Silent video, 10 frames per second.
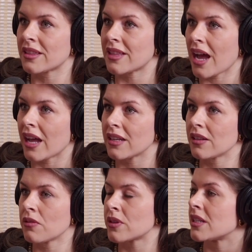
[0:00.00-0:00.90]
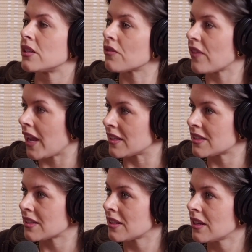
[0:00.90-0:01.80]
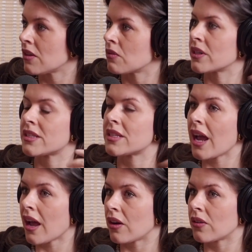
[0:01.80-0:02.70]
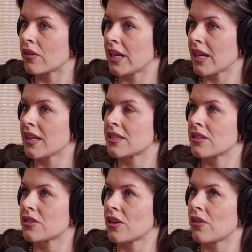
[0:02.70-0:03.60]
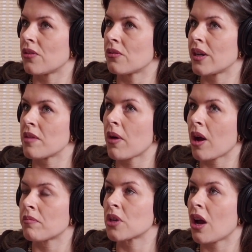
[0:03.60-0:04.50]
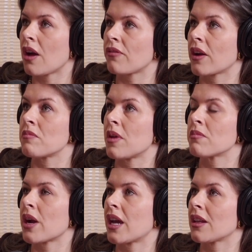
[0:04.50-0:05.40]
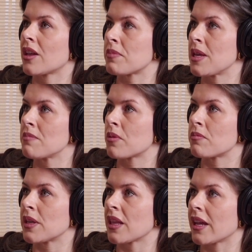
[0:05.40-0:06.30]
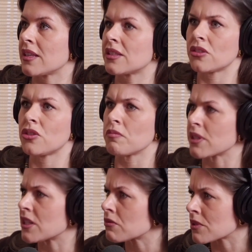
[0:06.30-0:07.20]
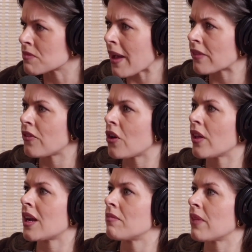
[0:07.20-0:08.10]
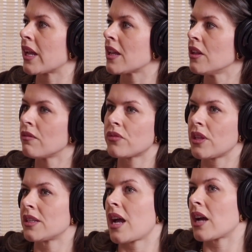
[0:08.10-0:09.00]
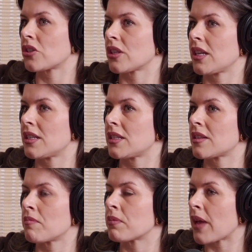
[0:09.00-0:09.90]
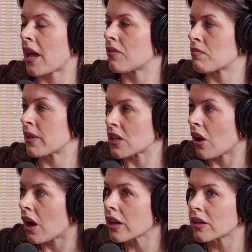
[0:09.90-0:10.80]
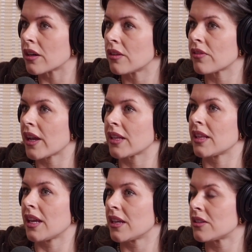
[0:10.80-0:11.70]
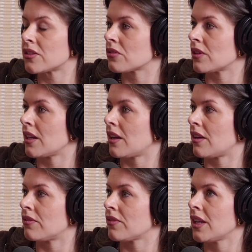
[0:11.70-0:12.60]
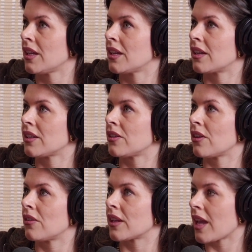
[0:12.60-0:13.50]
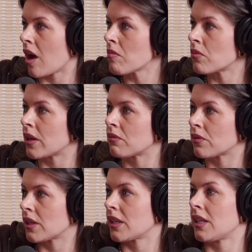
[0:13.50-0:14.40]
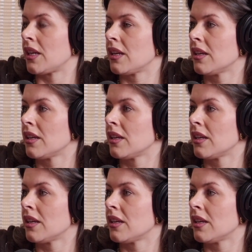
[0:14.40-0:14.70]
that, it wasn't in your face. Whereas now it is. And so when it popped off, I remember I had a lot of people be like, this is super disrespectful. And I'm like, this actually is out of a place of honor of like the history of, the cowboy really